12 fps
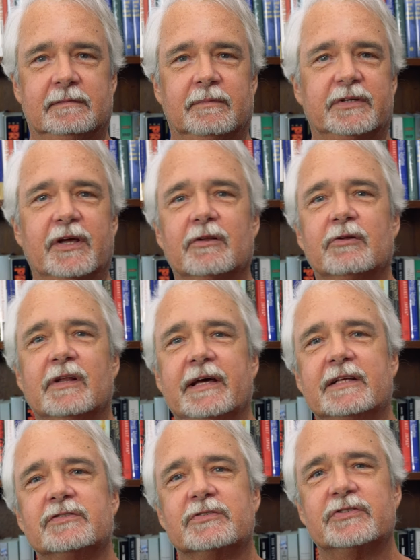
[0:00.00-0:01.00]
but the other
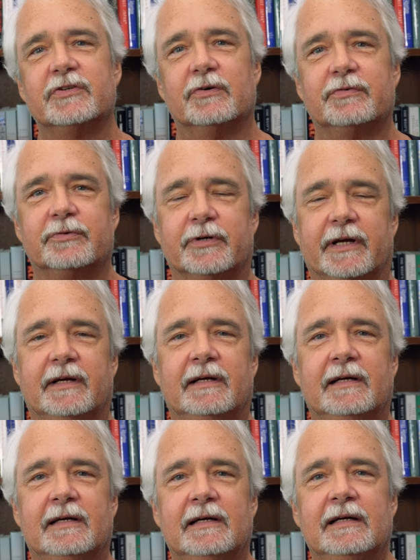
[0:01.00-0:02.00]
lanes are still free.
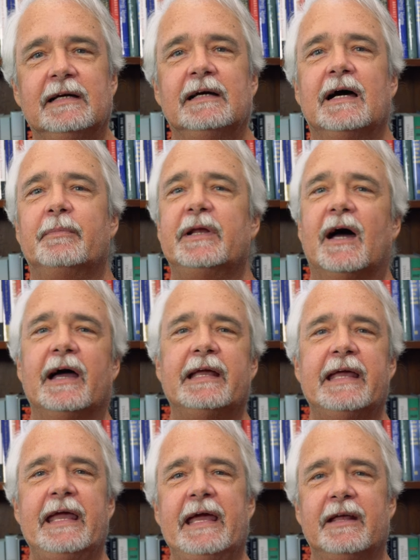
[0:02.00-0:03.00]
I mean, I
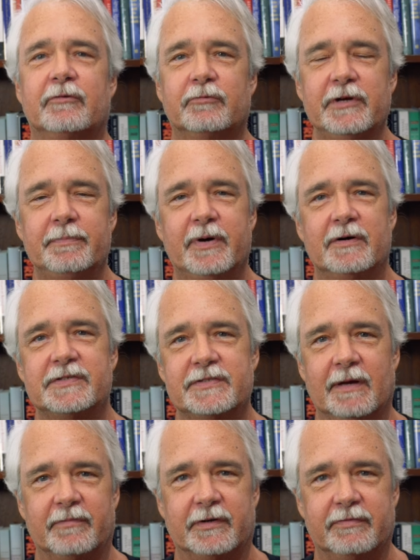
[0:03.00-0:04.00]
can't repost
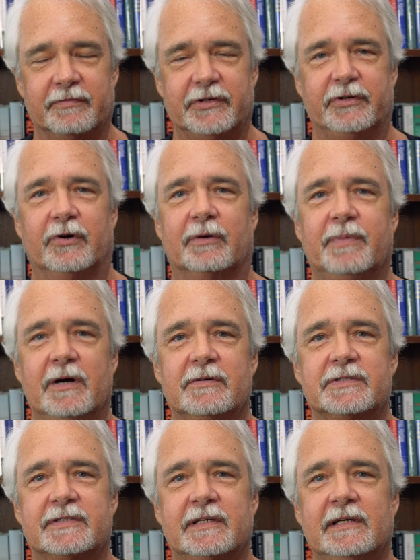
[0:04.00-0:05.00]
something from a New York
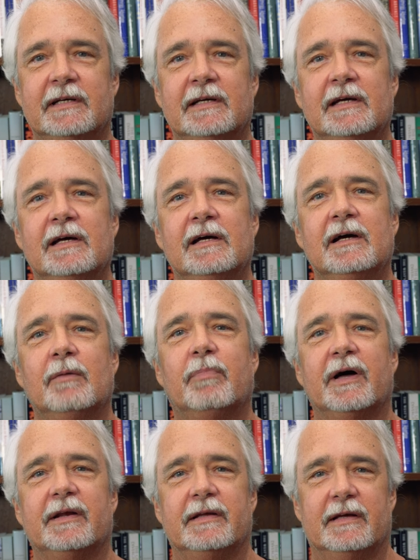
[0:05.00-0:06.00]
Post,
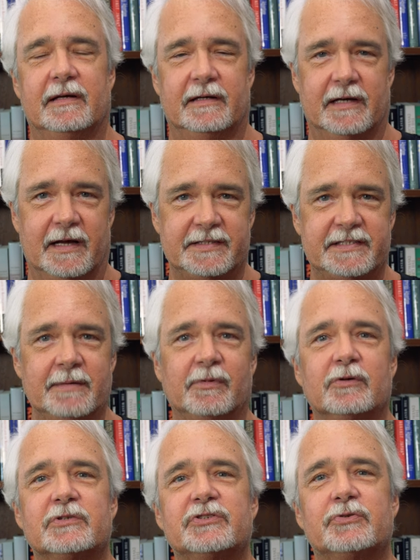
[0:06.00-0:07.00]
but a
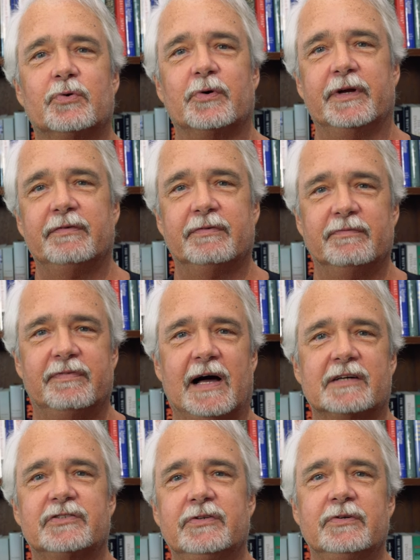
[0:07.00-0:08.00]
similar story from
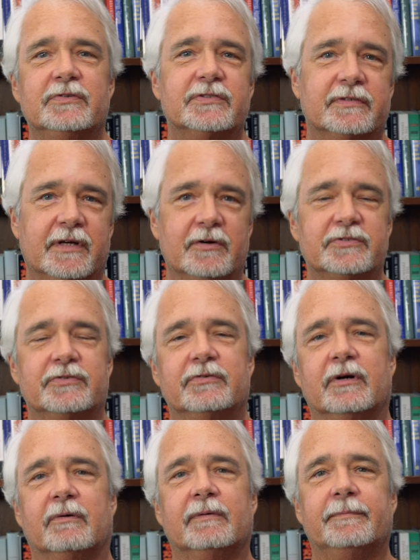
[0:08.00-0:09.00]
Fox News goes
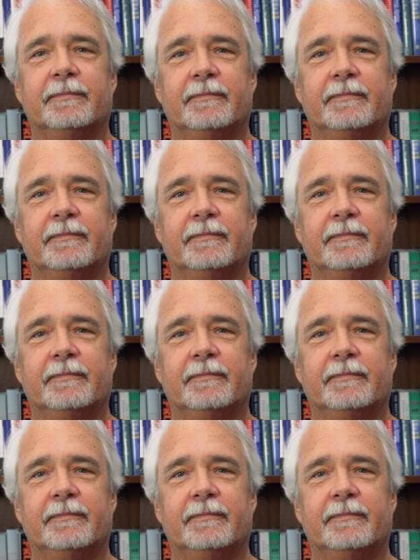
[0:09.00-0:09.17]
through.